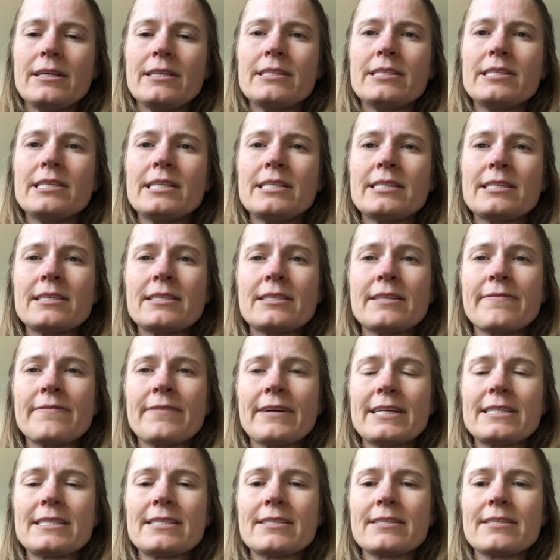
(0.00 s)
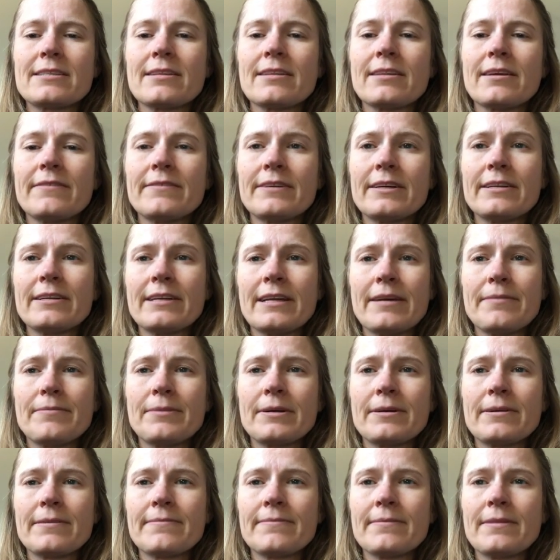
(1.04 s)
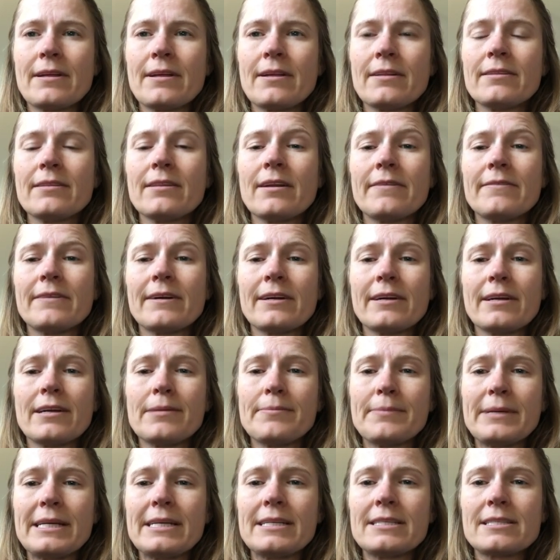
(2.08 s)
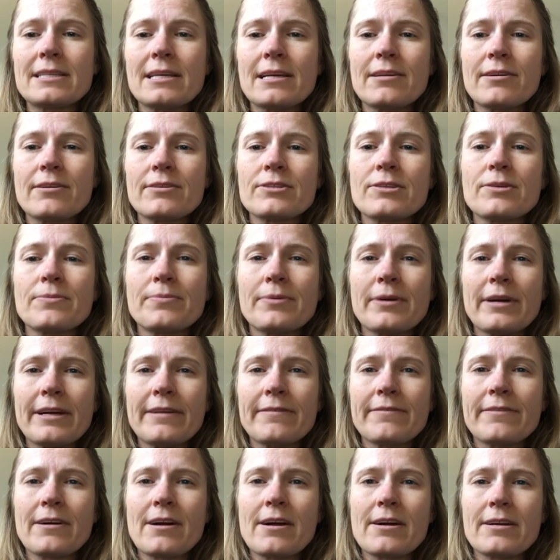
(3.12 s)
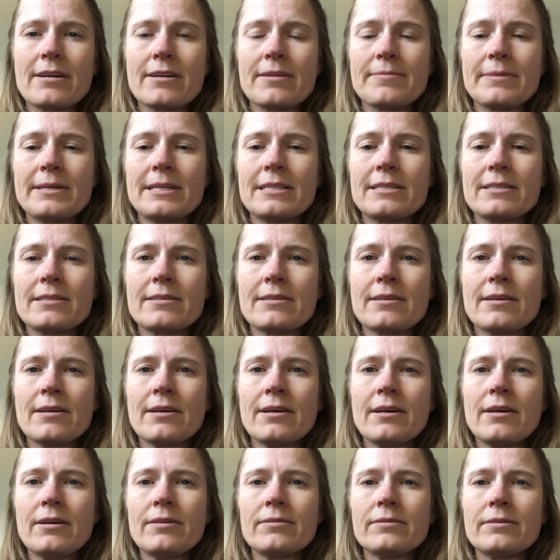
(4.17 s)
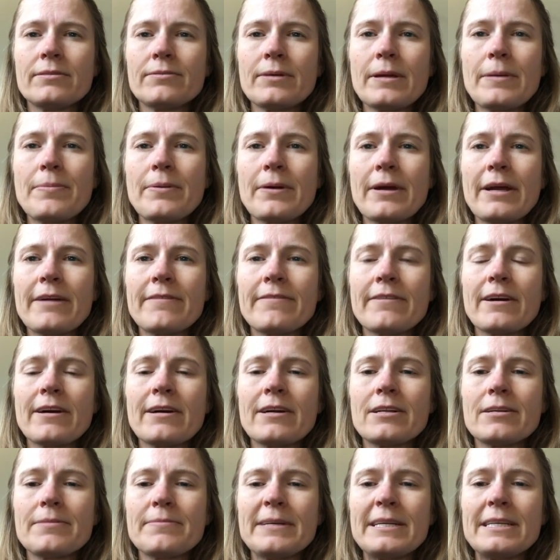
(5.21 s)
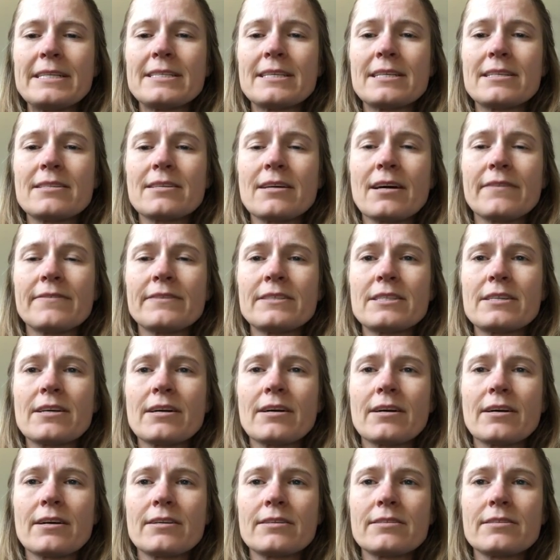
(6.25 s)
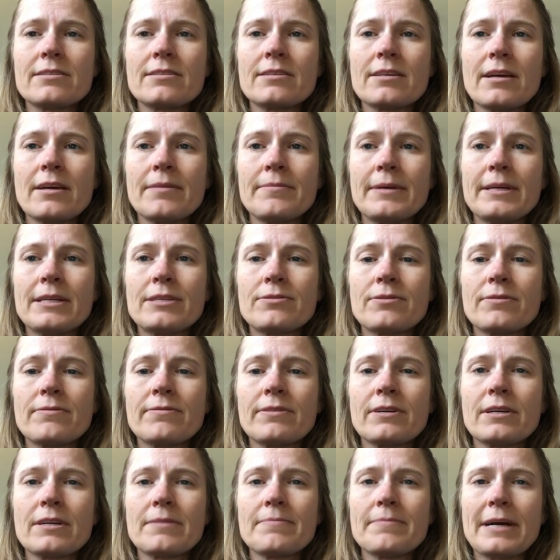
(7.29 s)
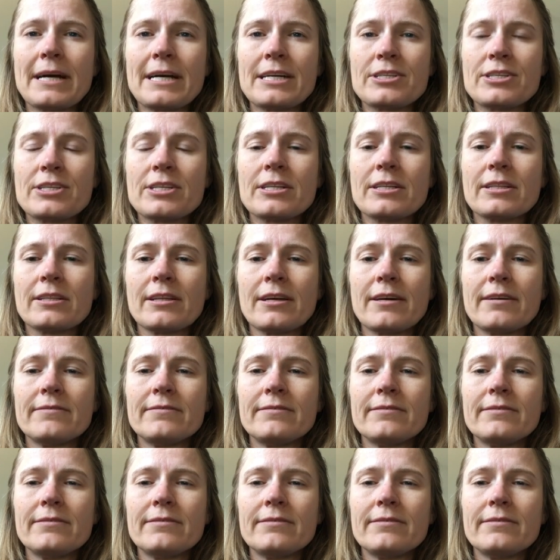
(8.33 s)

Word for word: Jesus invites us to love our neighbor, love our enemies, and also pray for our enemies. When we pray for our enemies, it softens our hearts and makes room for compassion and love.